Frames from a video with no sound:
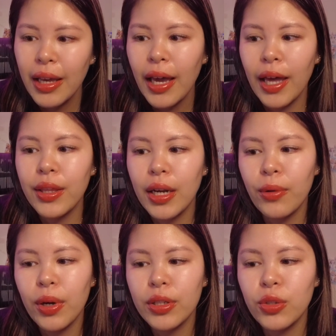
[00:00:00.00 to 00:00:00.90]
And then I
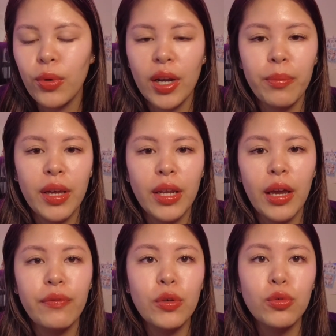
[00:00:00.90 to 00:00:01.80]
would also recommend,
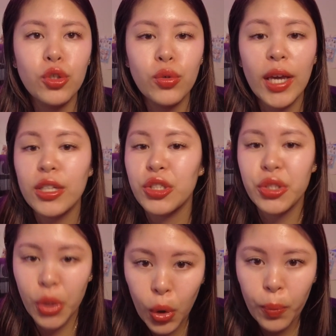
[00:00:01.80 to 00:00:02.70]
if you do get a
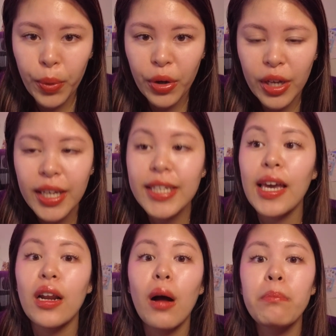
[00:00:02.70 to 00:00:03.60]
scoop, get a